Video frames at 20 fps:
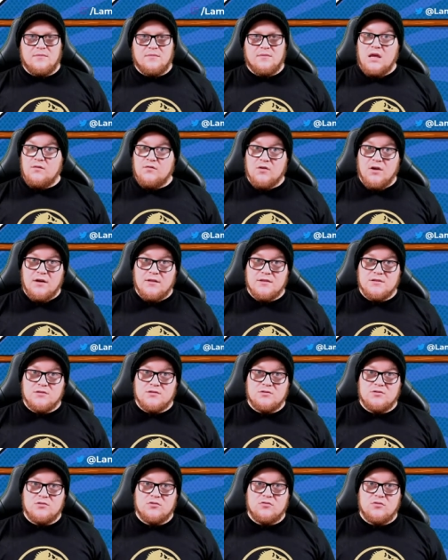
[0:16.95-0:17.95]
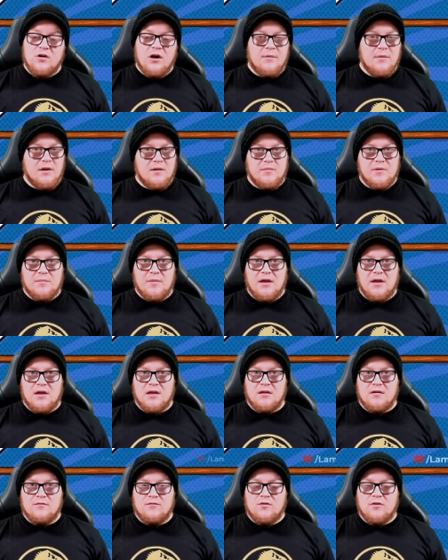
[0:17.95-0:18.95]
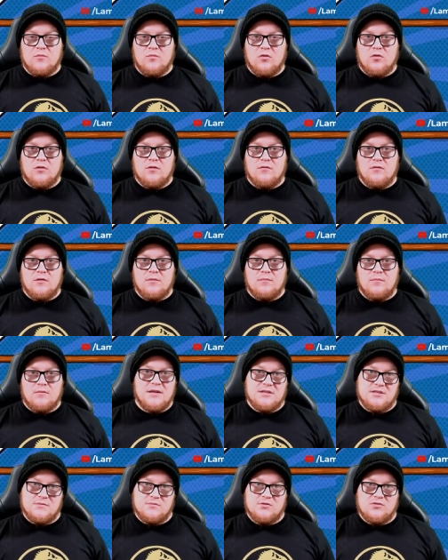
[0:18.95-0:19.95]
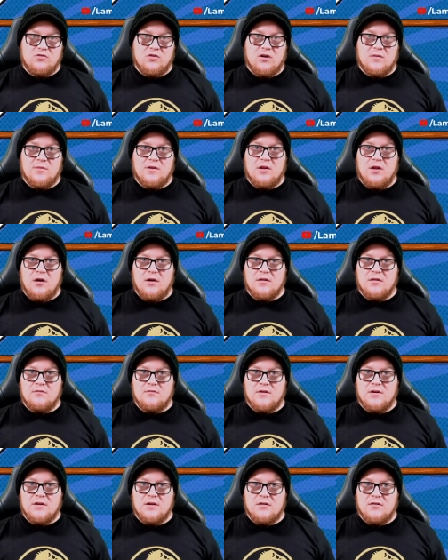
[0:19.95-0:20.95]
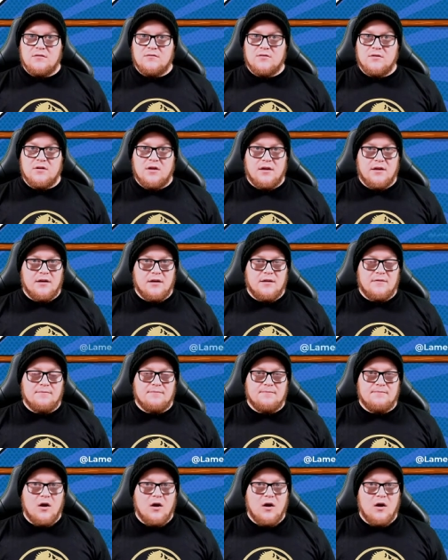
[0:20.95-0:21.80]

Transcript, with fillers: If you like this tutorial, I'm going to be making a few more of them. Please subscribe and like the video if you like it.